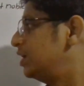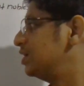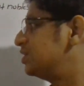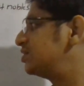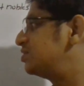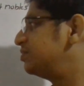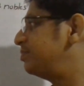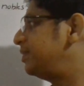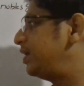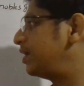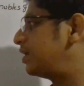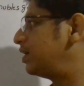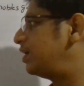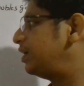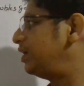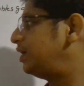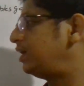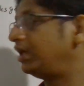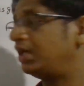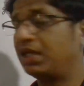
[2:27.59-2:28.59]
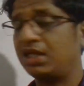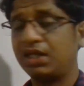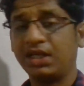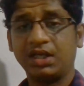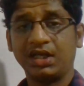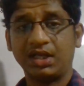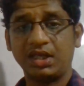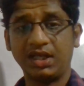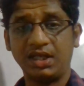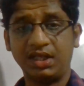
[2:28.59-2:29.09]
Similarly,
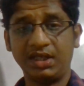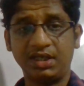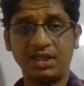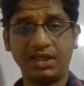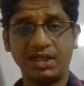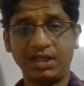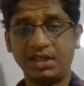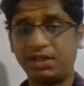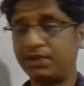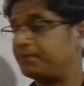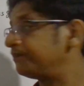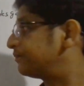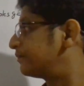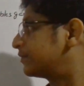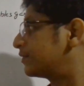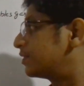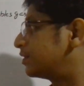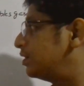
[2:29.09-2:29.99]
in the